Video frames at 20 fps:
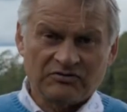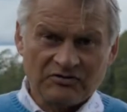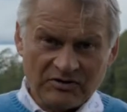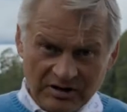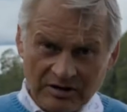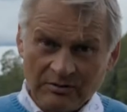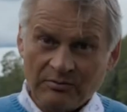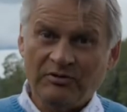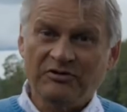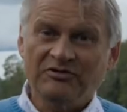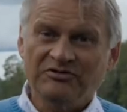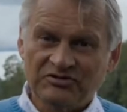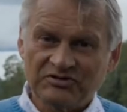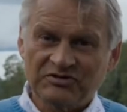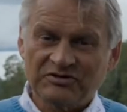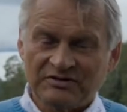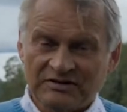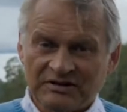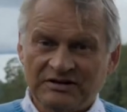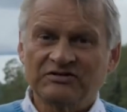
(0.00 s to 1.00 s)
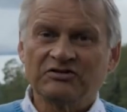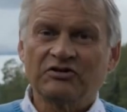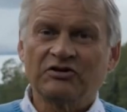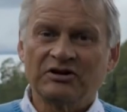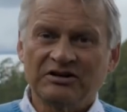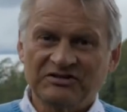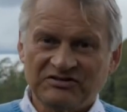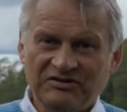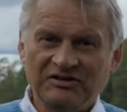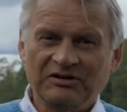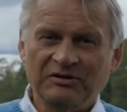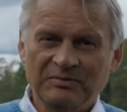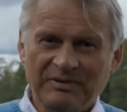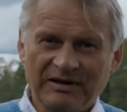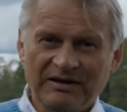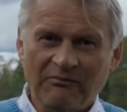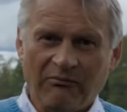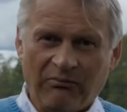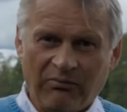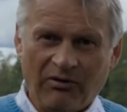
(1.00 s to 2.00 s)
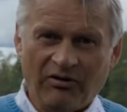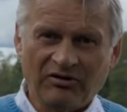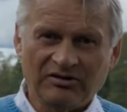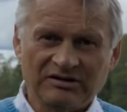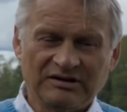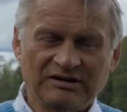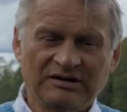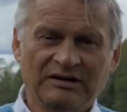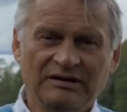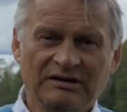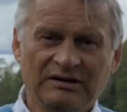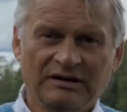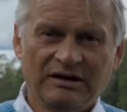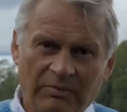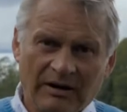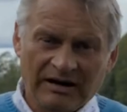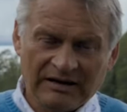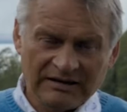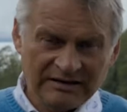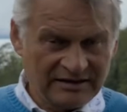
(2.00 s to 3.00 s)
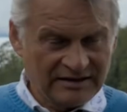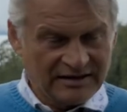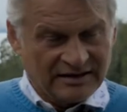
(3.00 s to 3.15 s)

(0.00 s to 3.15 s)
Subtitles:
Reading books is gonna still be important, but